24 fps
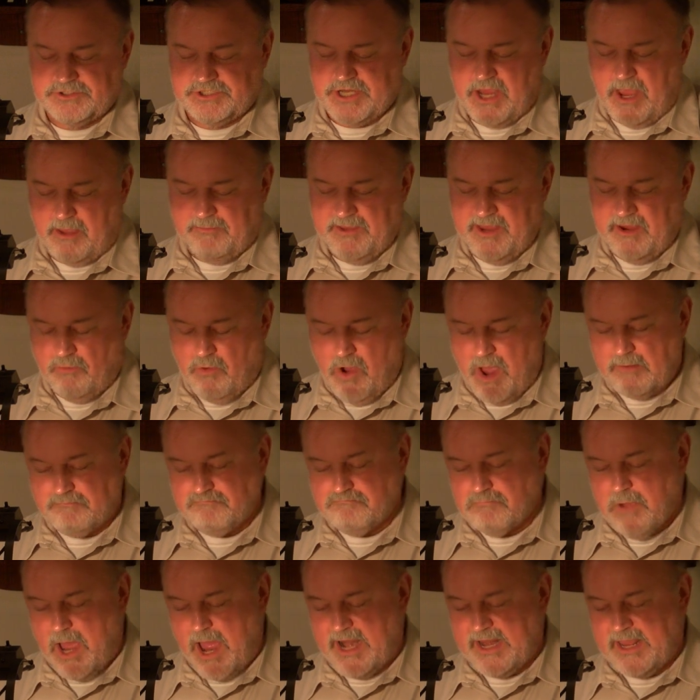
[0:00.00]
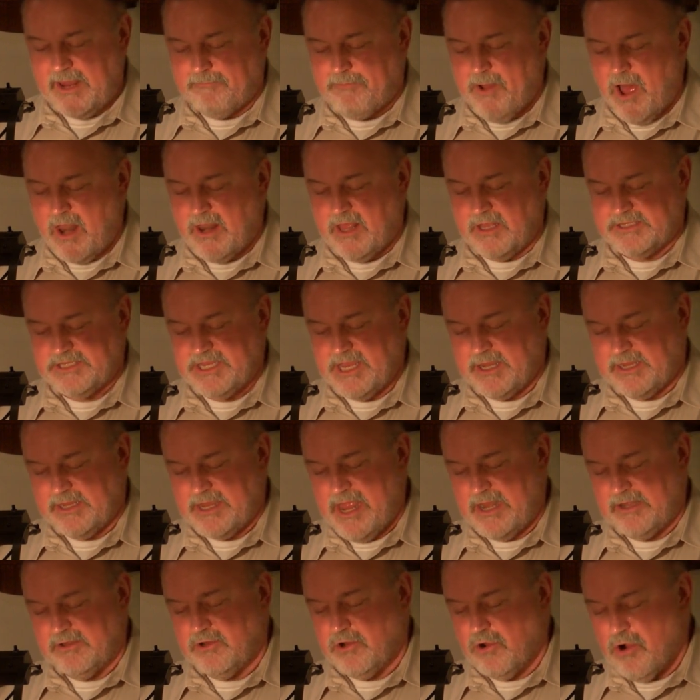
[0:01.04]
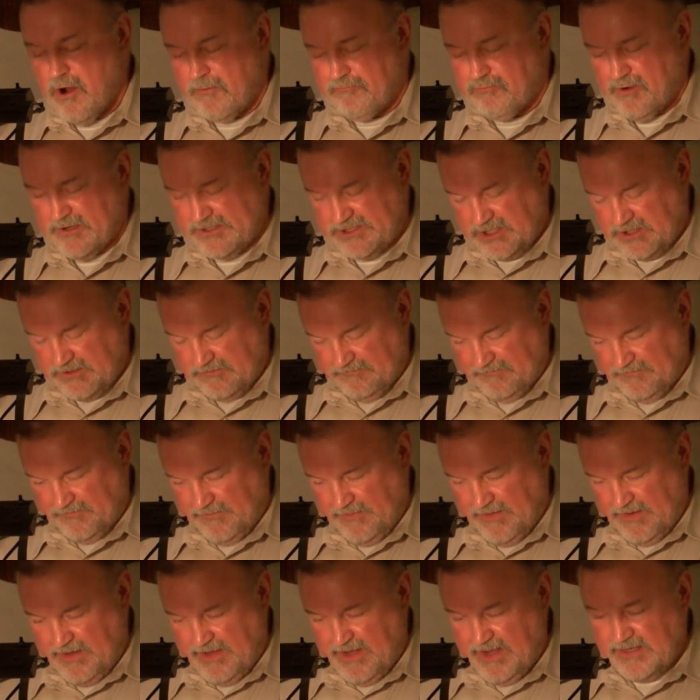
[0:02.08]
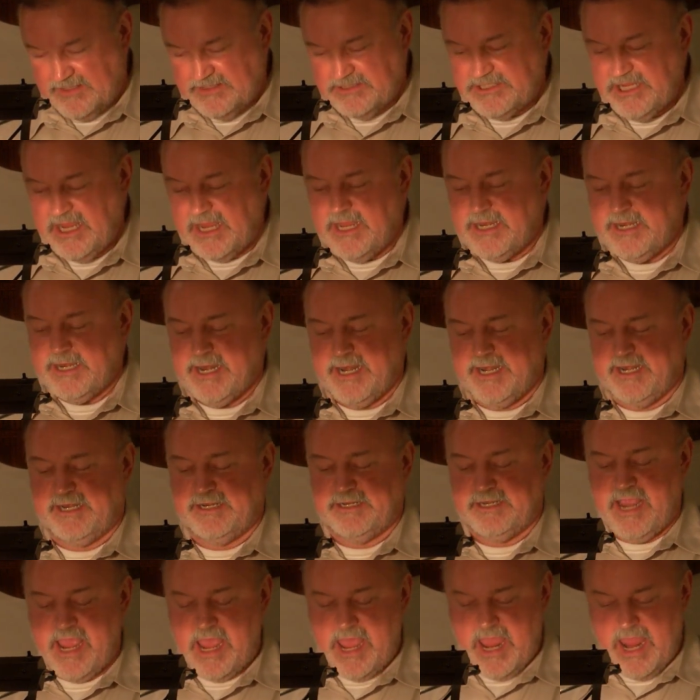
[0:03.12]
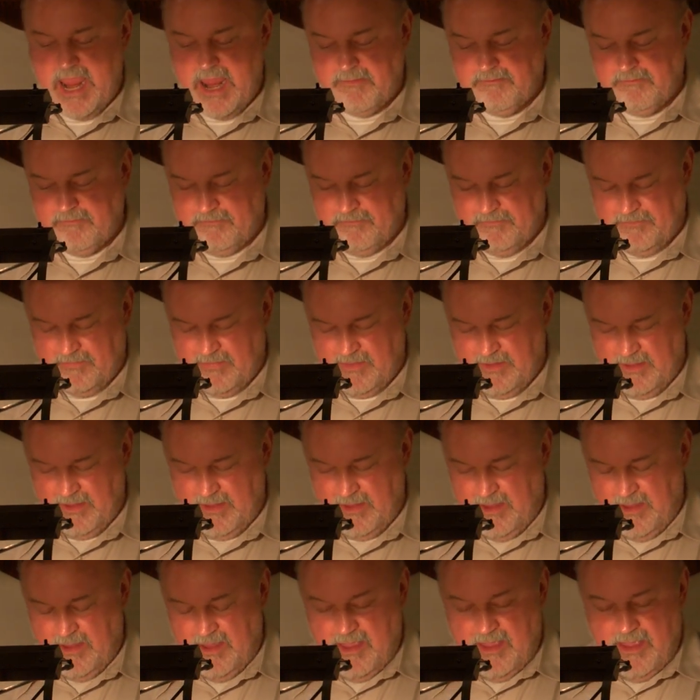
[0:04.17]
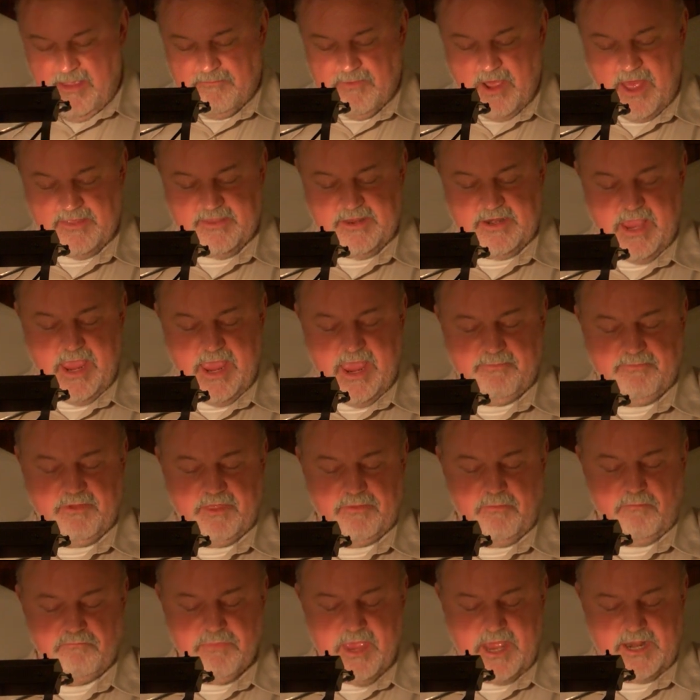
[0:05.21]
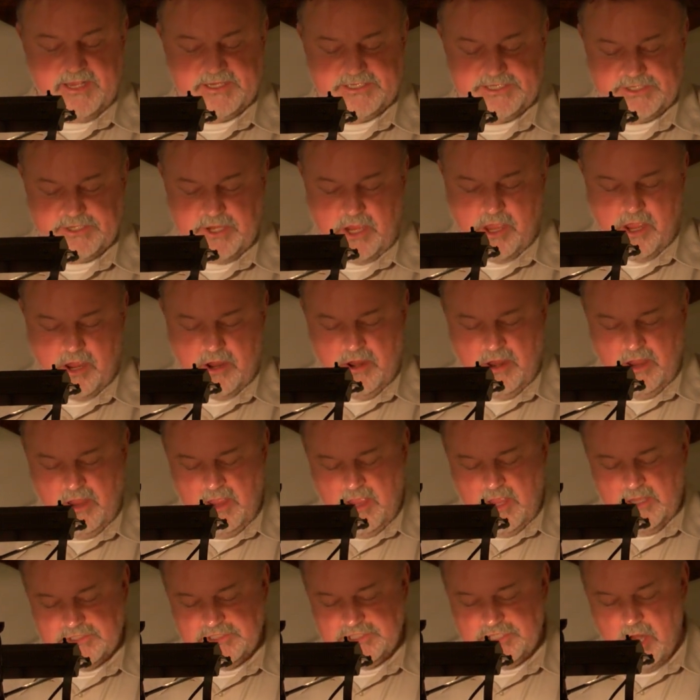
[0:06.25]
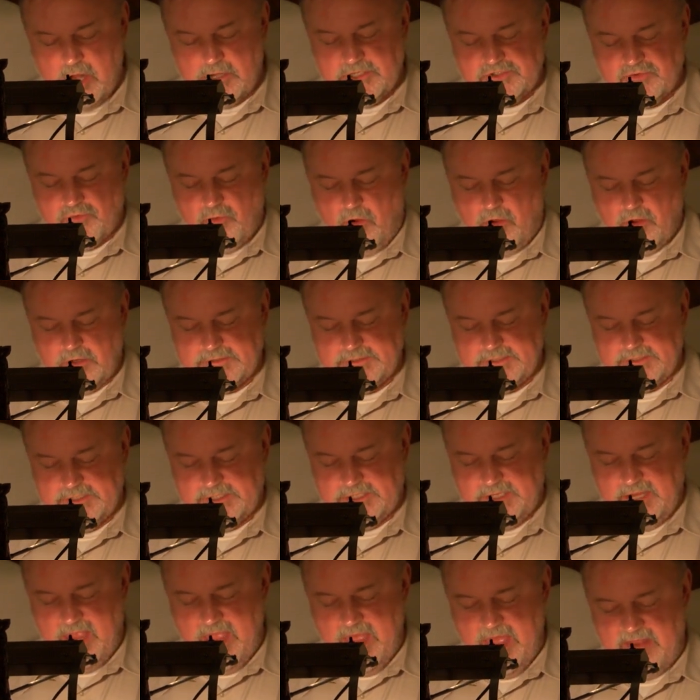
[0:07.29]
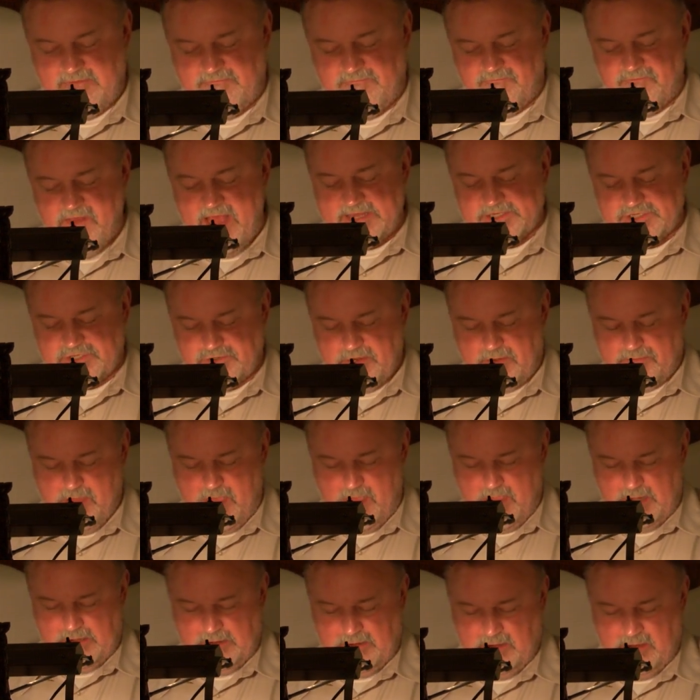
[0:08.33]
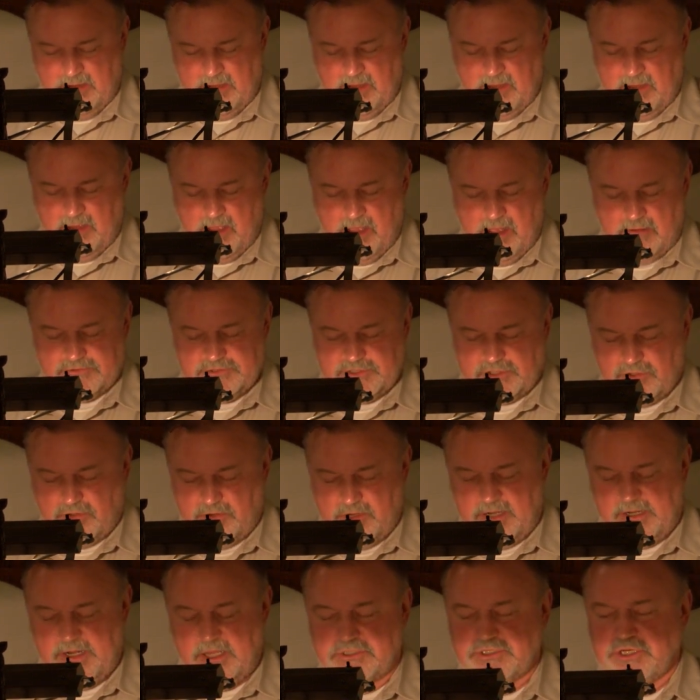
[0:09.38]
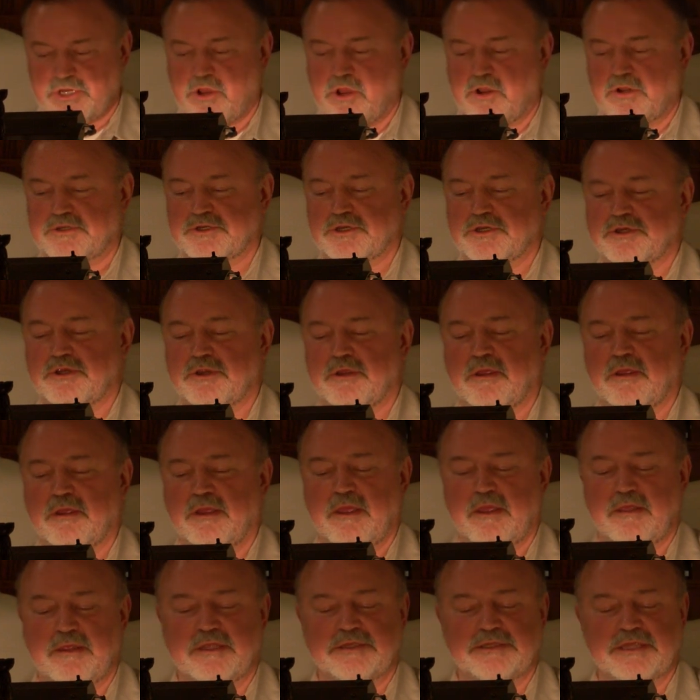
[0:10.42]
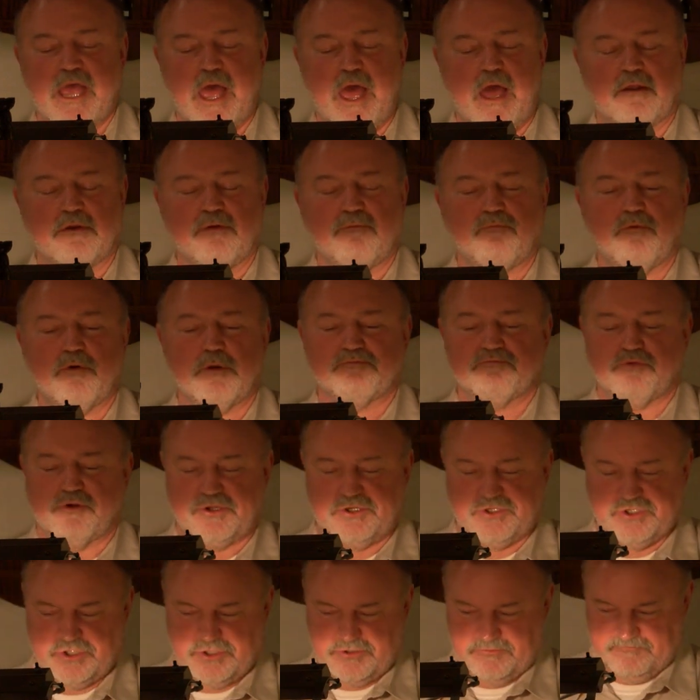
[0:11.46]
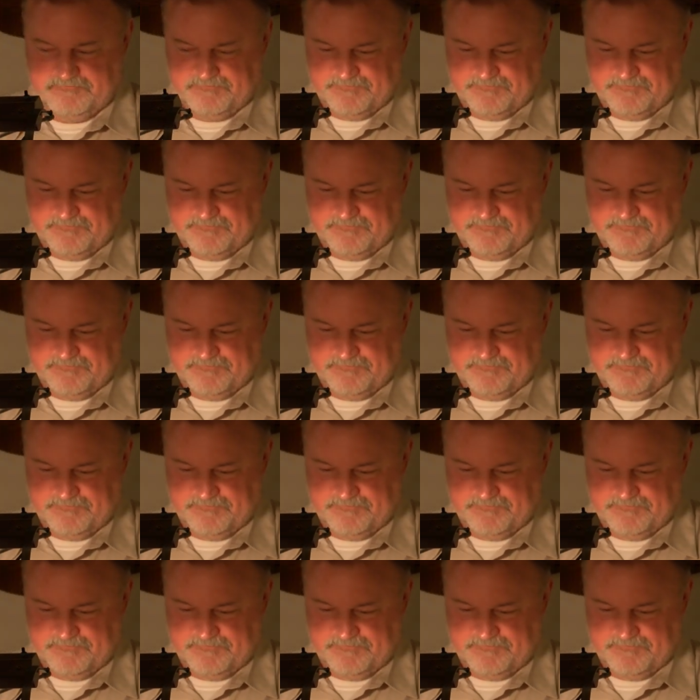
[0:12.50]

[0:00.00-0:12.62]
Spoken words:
shall be one body politic and corporate, indeed and in name, by the name of minister, church wardens, and vestrymen of Trinity Church in the town of Woodbridge.